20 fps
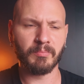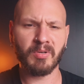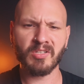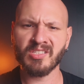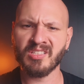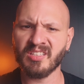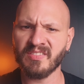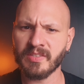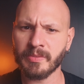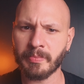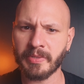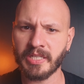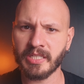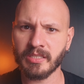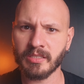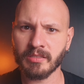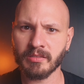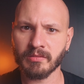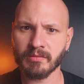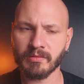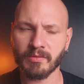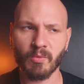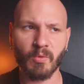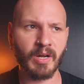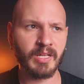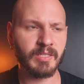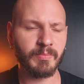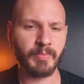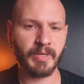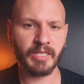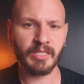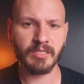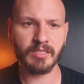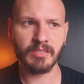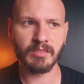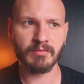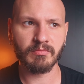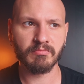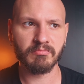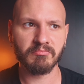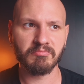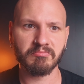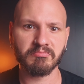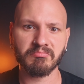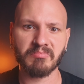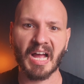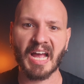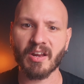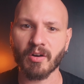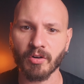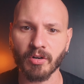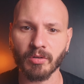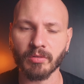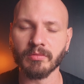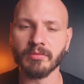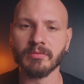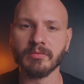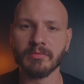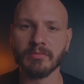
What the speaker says: positive space, white space, I don't know.